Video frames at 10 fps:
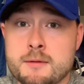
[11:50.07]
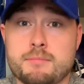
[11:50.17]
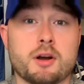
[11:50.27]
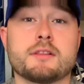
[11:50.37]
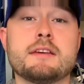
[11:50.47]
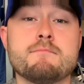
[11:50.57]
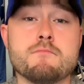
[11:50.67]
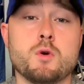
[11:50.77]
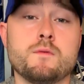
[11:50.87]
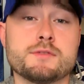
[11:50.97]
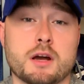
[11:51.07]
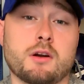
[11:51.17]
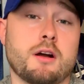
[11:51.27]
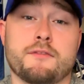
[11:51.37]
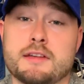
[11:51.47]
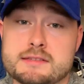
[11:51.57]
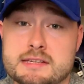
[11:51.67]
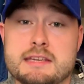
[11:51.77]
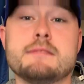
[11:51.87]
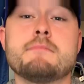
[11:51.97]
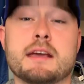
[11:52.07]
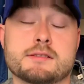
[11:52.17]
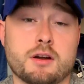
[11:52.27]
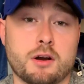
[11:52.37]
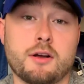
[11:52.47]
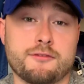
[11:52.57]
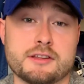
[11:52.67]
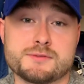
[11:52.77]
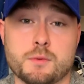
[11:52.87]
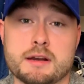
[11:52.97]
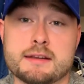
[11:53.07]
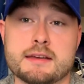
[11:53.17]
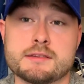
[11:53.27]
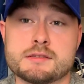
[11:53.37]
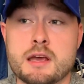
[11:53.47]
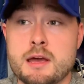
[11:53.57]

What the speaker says: Barkley moves our offense. He makes our offense what it is.